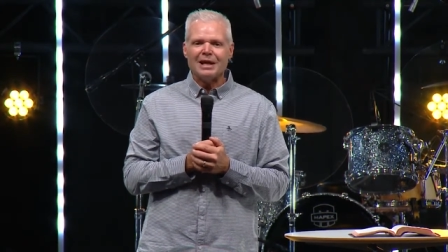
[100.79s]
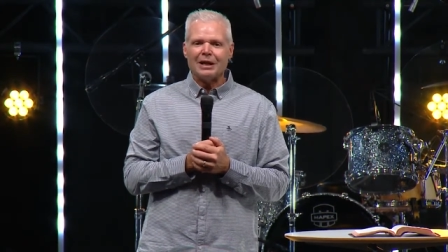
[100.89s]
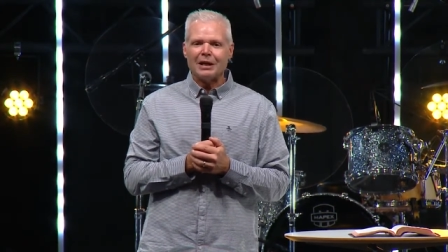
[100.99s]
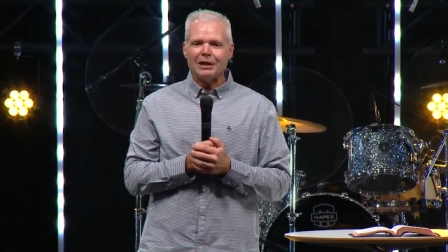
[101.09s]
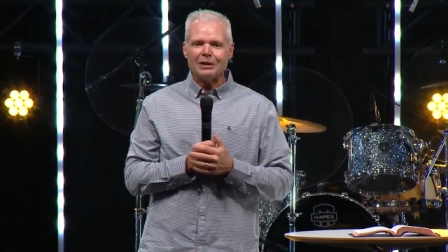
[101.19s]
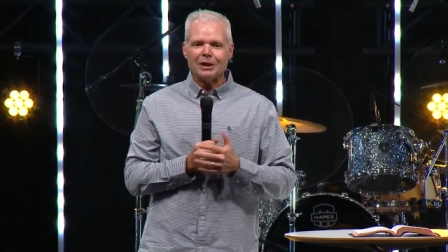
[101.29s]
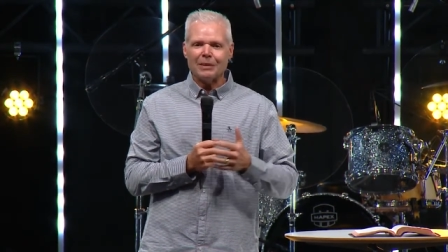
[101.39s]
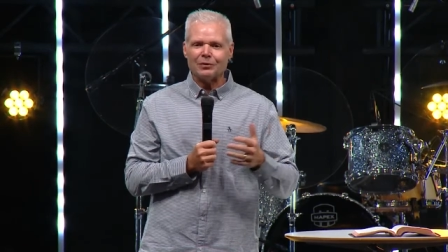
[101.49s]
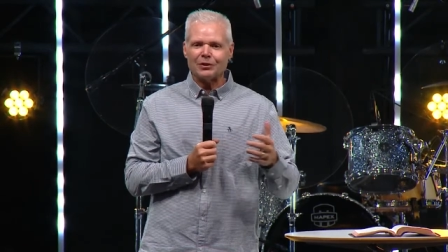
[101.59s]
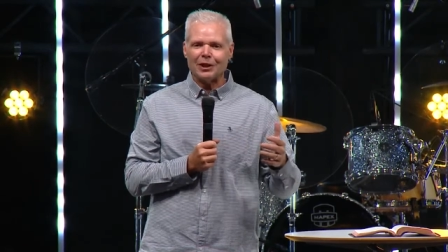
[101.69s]
Uh, he
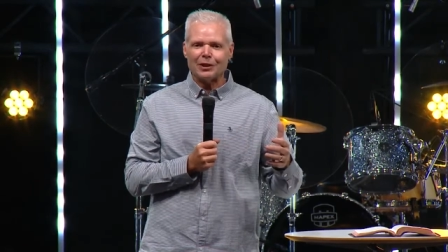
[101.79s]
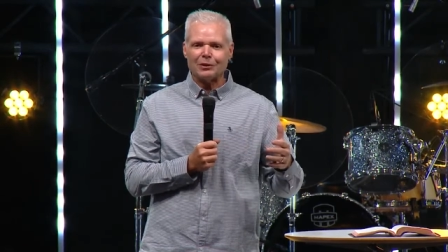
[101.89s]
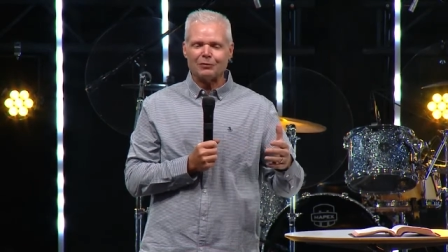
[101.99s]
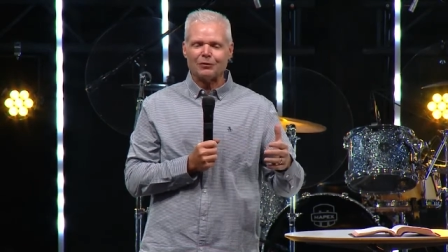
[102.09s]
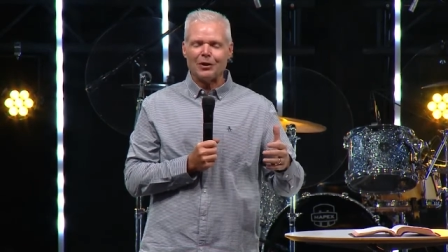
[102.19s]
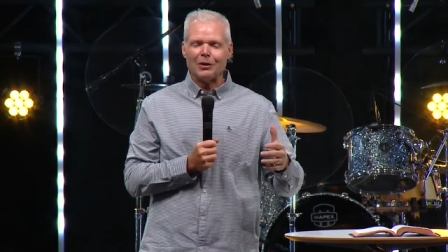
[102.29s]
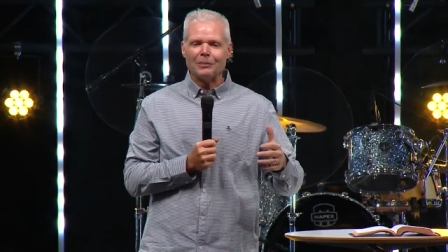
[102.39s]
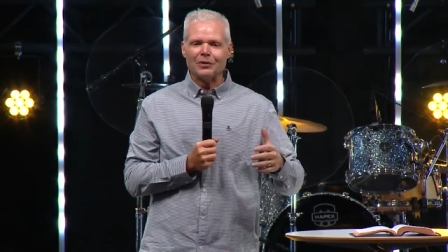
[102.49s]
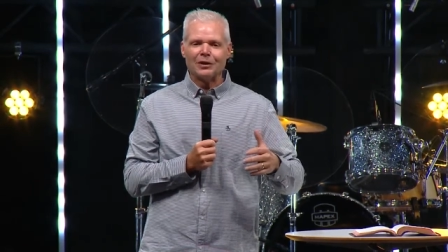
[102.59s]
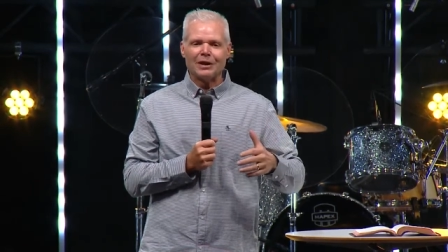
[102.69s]
comes to us
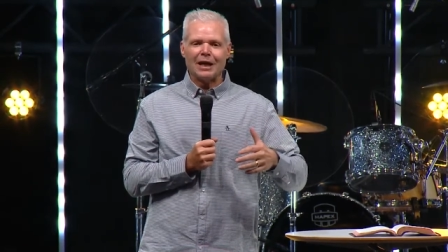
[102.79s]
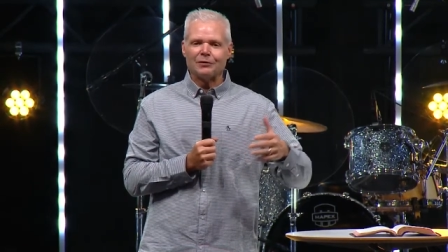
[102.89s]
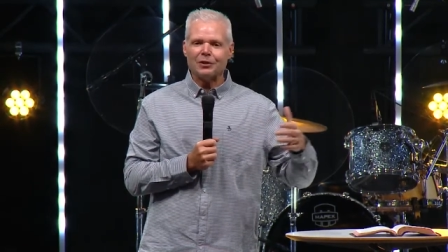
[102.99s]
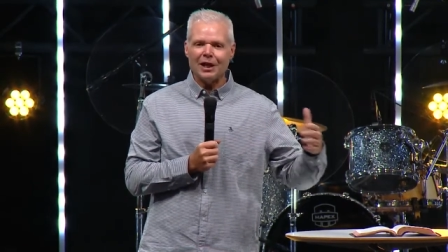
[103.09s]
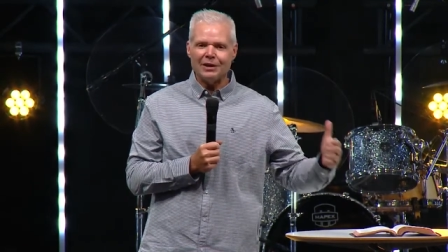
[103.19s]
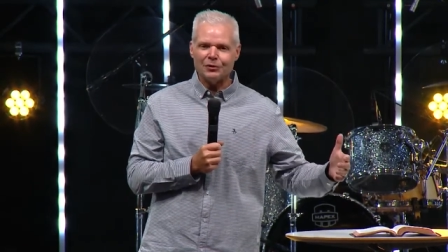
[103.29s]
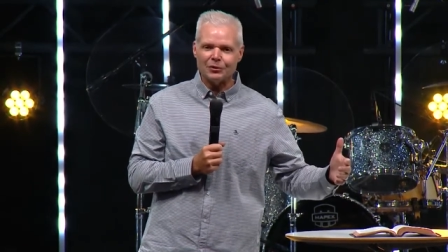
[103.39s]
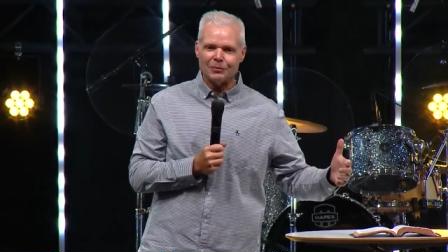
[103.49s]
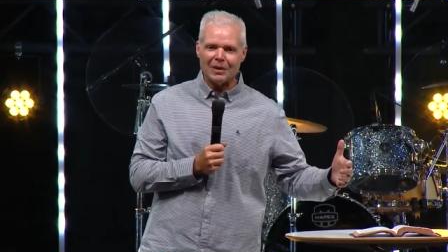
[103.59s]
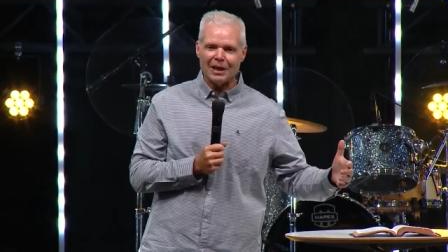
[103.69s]
from the
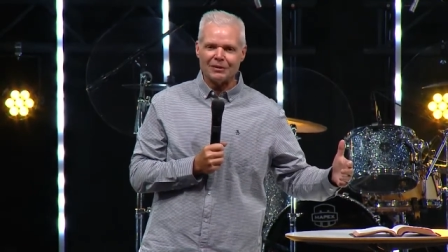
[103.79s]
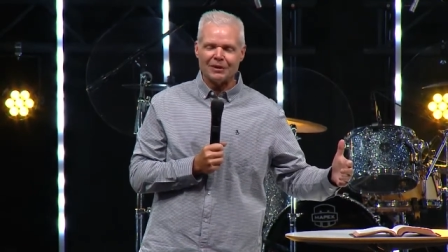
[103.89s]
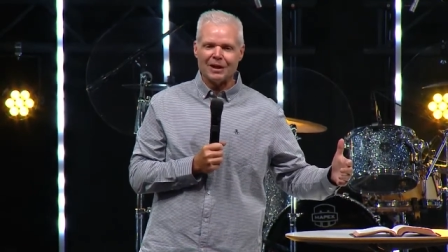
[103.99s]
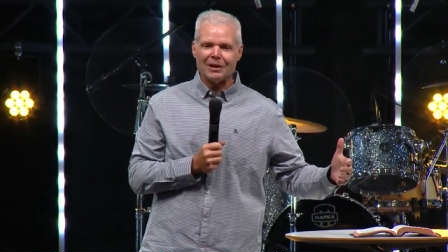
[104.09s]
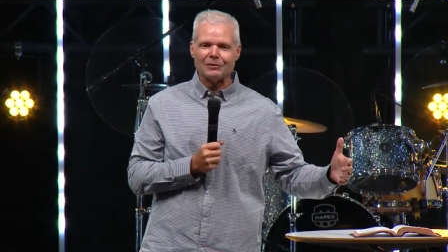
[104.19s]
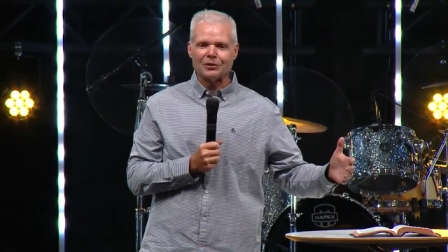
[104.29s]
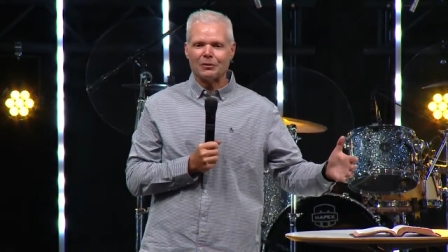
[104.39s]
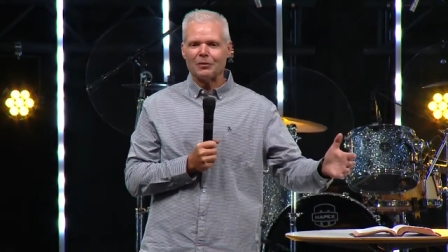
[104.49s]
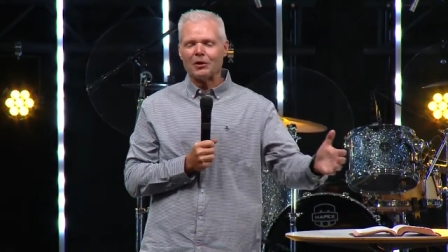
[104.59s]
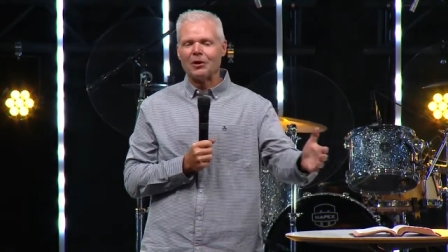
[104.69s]
educational background,
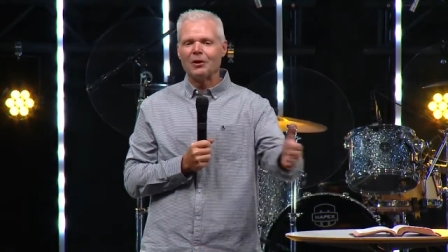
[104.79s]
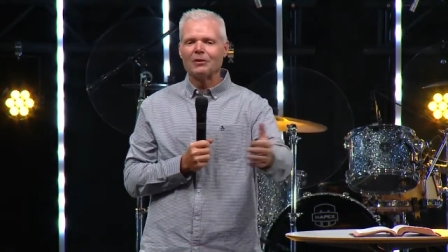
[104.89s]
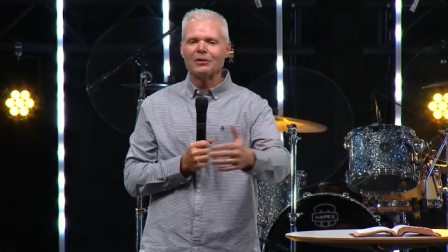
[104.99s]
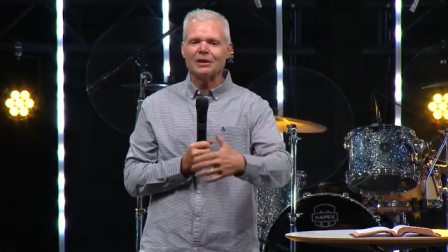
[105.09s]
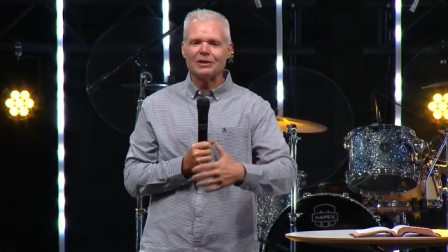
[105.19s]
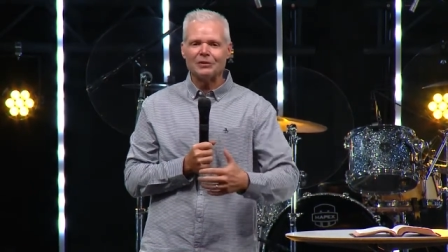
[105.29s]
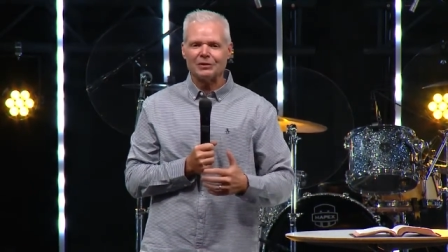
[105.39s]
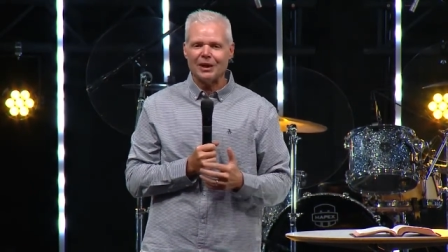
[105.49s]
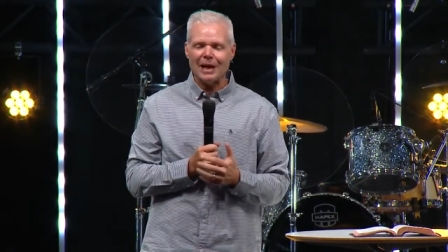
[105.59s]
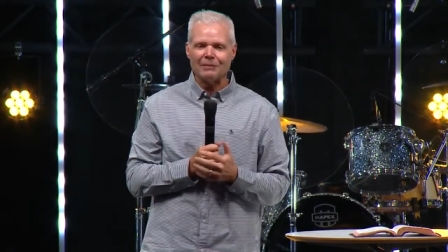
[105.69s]
so with all the things
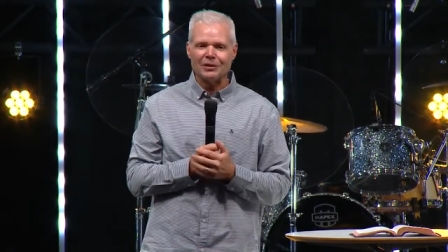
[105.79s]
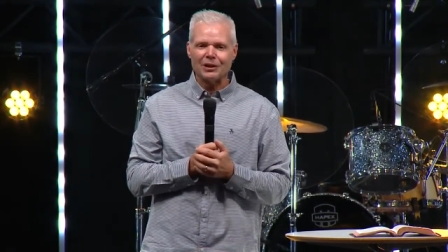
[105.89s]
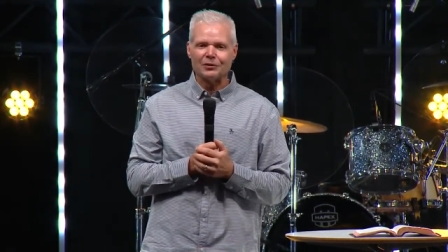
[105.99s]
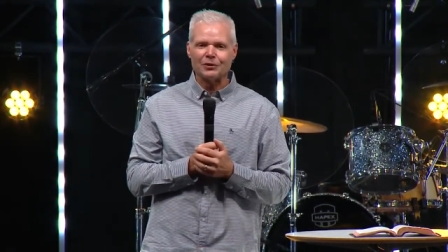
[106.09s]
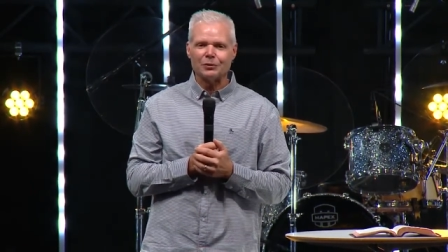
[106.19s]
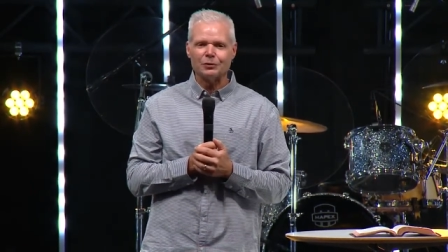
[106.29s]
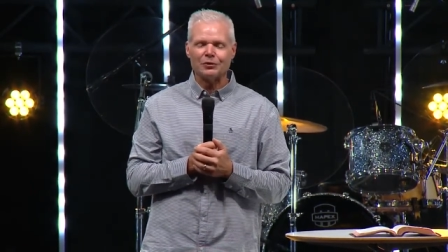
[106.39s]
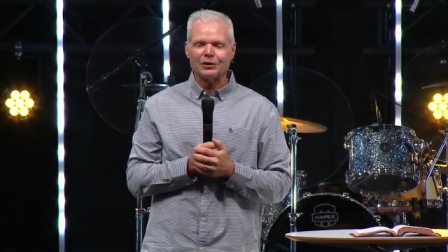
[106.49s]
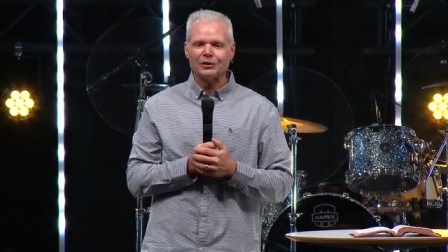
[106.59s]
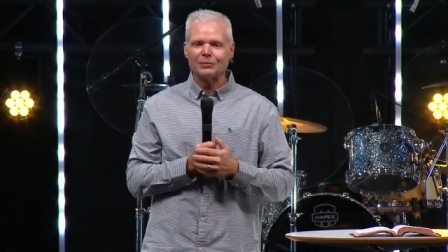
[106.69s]
that are happening in our school
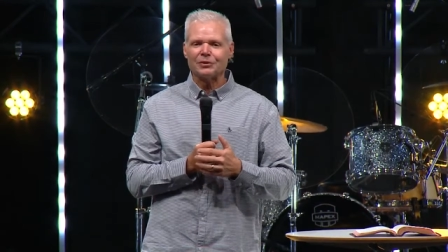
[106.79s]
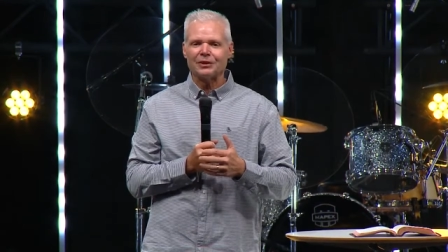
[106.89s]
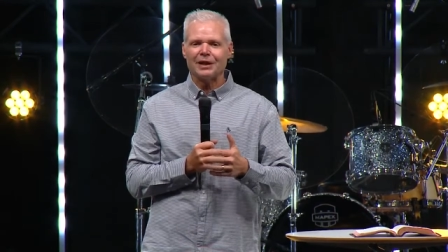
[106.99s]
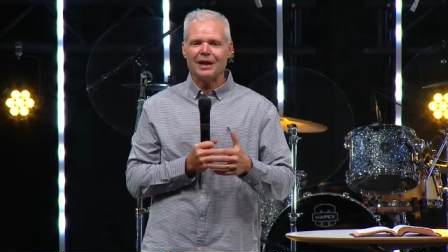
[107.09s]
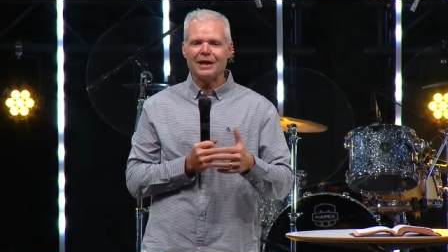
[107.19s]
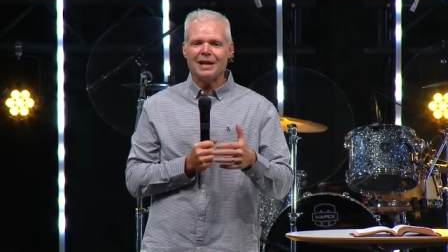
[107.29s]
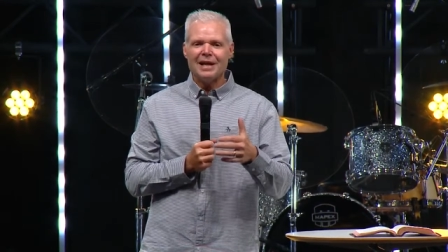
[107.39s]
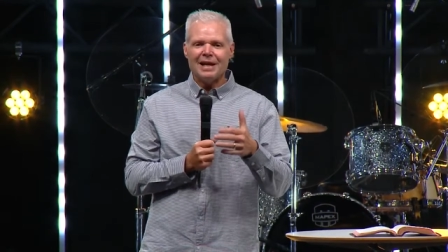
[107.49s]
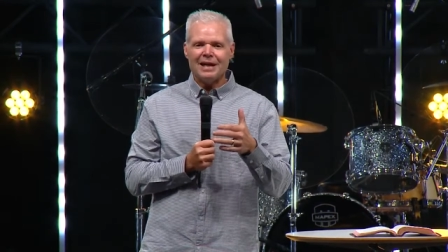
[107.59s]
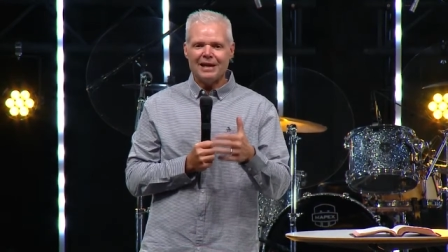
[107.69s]
systems today,
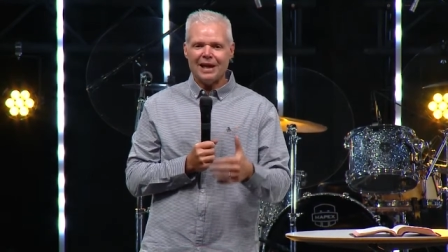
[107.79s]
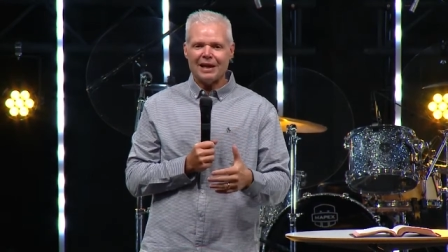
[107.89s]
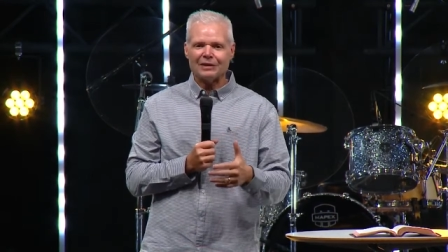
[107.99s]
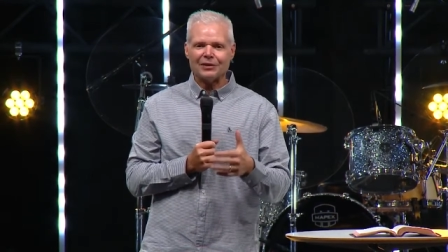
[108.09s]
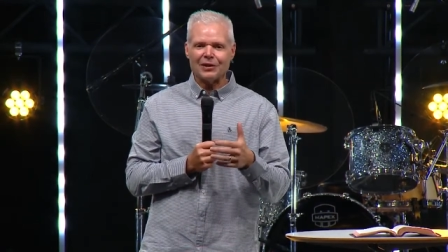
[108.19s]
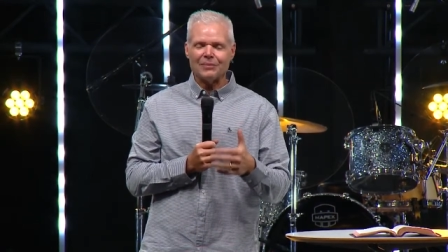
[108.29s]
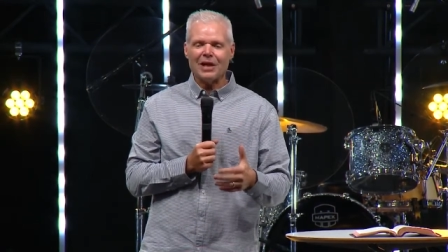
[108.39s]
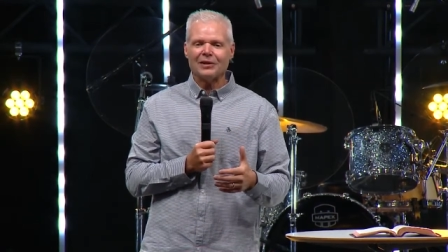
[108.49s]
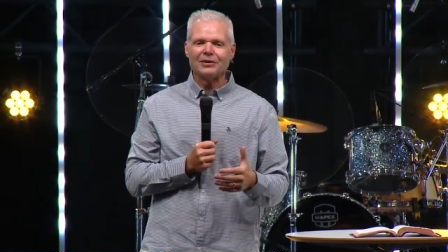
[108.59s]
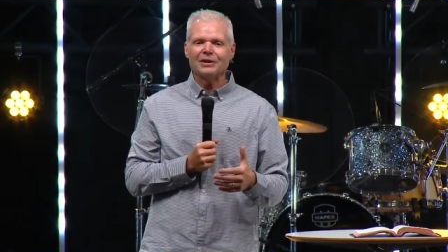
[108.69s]
he has a
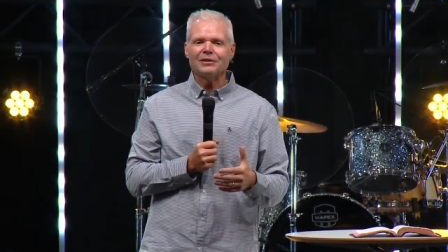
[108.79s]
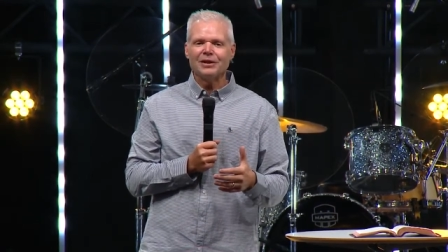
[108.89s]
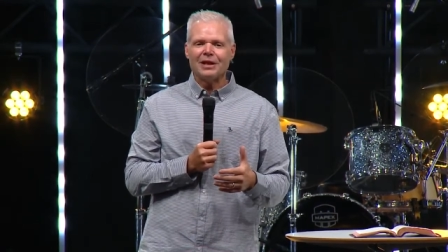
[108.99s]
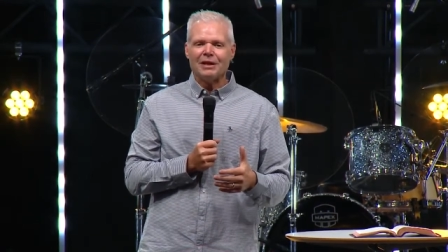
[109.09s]
message